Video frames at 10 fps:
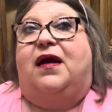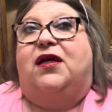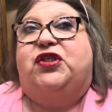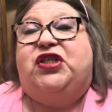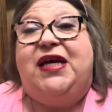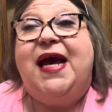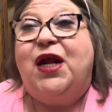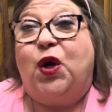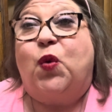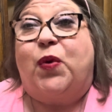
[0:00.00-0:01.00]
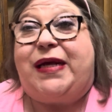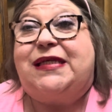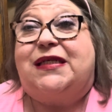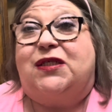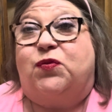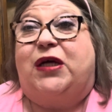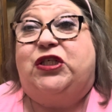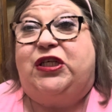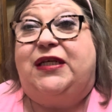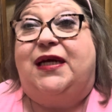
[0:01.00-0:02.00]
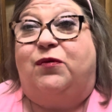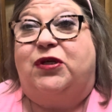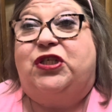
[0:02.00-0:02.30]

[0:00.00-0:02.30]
She had her reasons why she did what